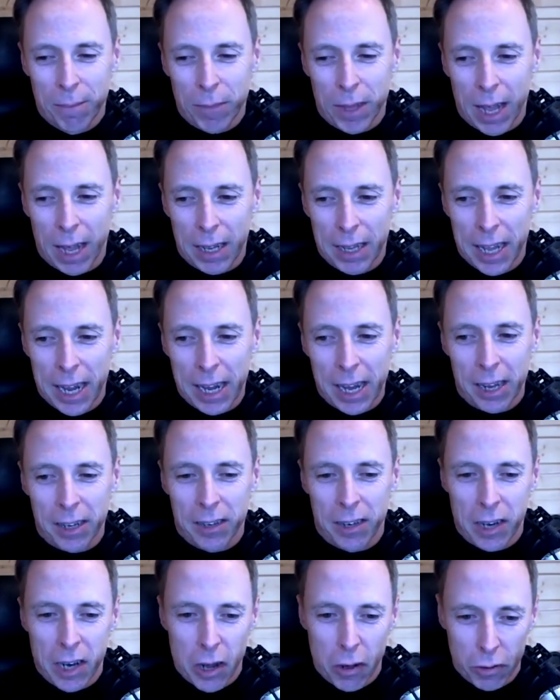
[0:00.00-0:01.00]
and they got to
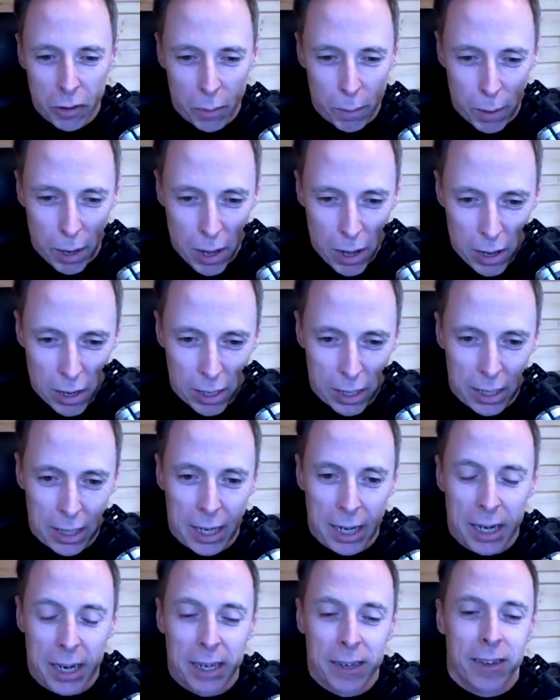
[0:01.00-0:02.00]
know the blog. And
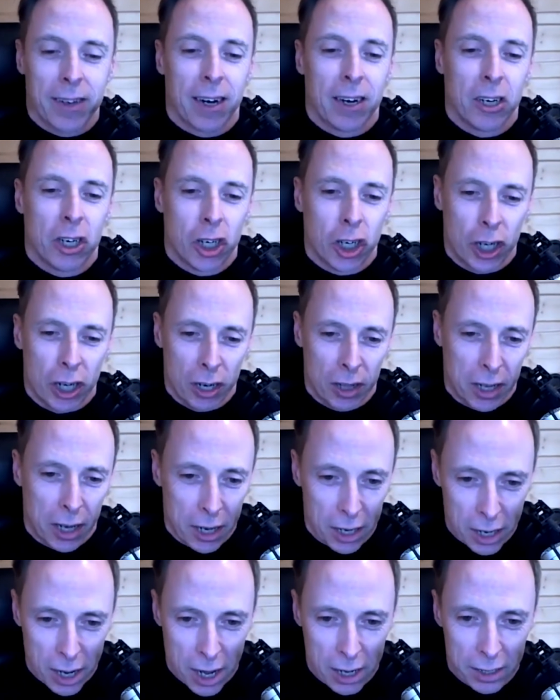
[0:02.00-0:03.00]
then I started sharing their
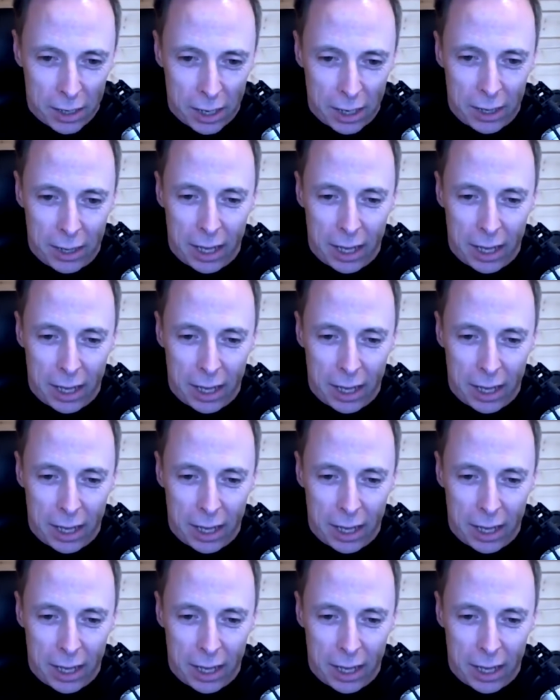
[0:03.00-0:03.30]
content.